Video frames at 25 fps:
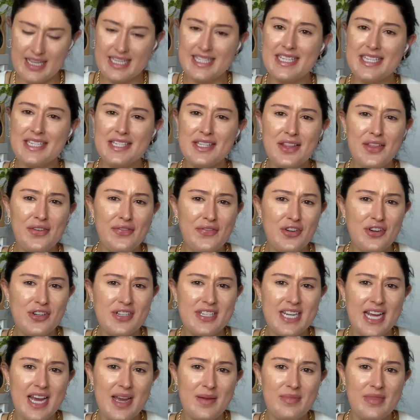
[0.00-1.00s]
isn't the first
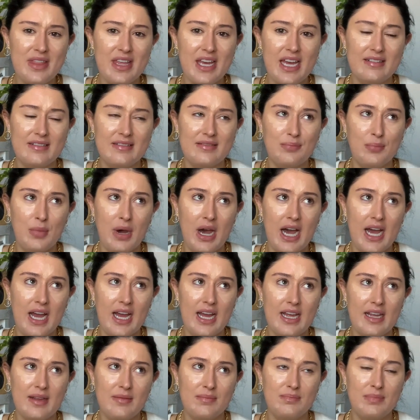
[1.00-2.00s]
time that
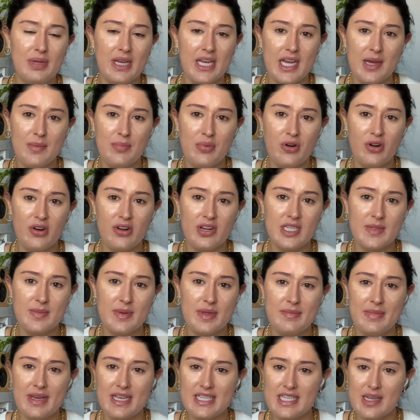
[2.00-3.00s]
my pickup order has
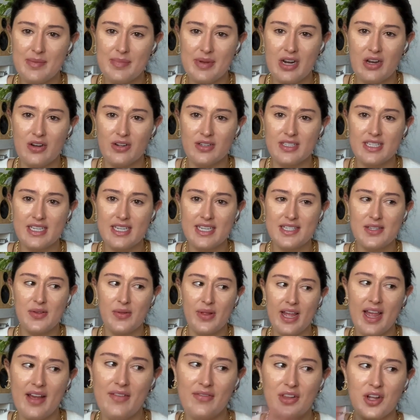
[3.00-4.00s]
been messed up at Ulta, so
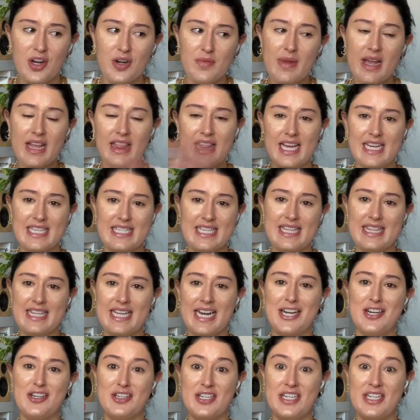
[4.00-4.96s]
like I've learned my lesson that I just need